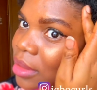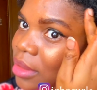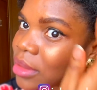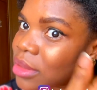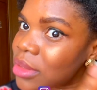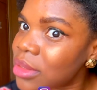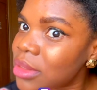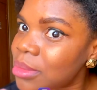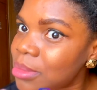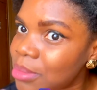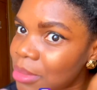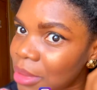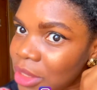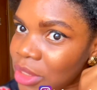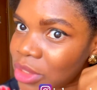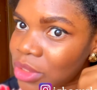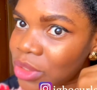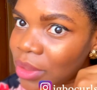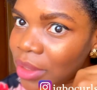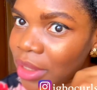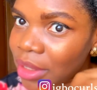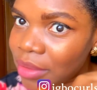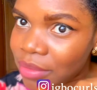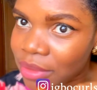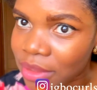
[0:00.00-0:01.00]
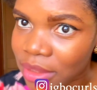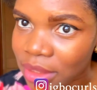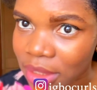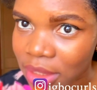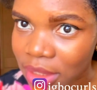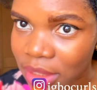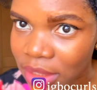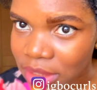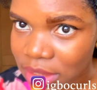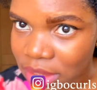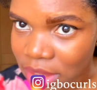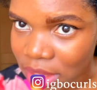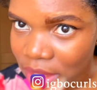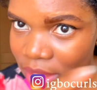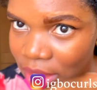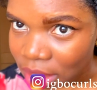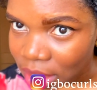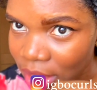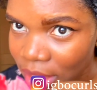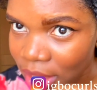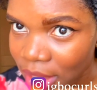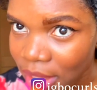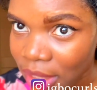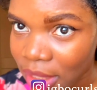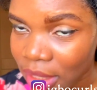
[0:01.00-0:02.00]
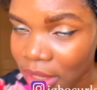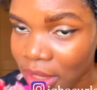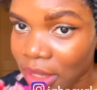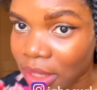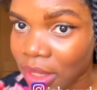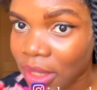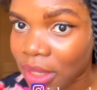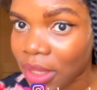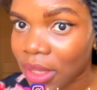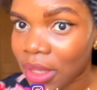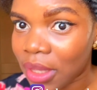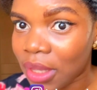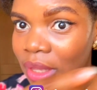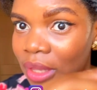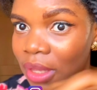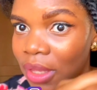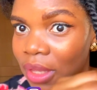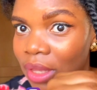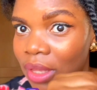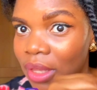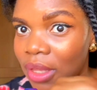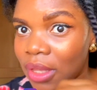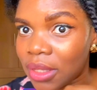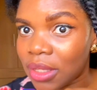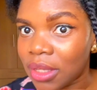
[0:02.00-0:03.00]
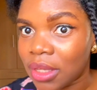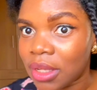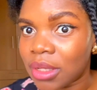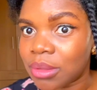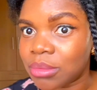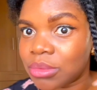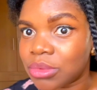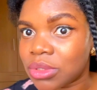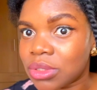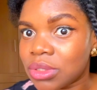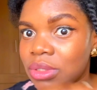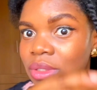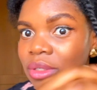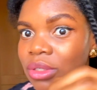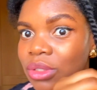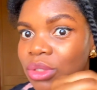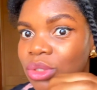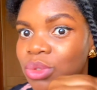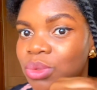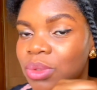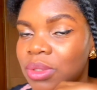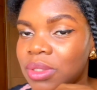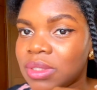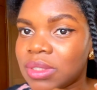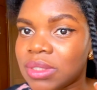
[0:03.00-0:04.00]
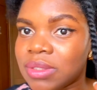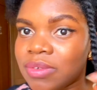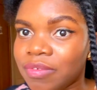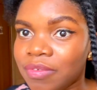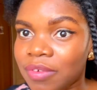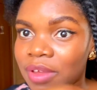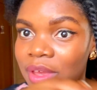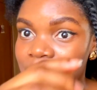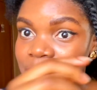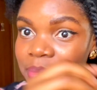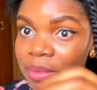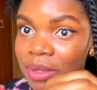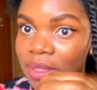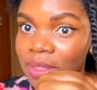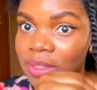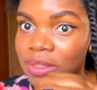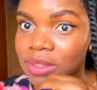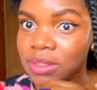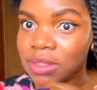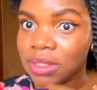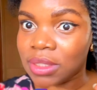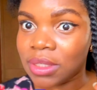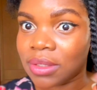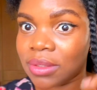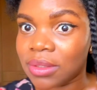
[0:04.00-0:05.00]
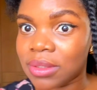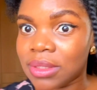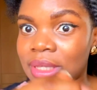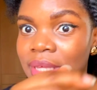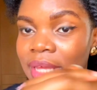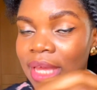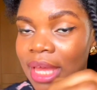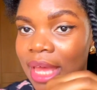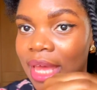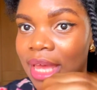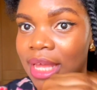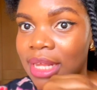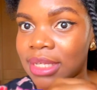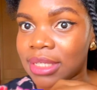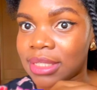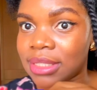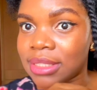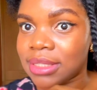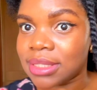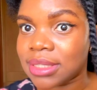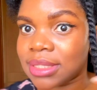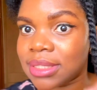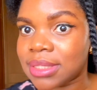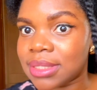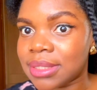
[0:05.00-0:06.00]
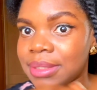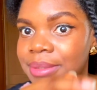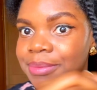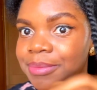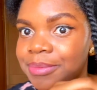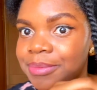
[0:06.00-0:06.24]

Just make sure everything is in there. And then I'm just gonna twist firmly till the end.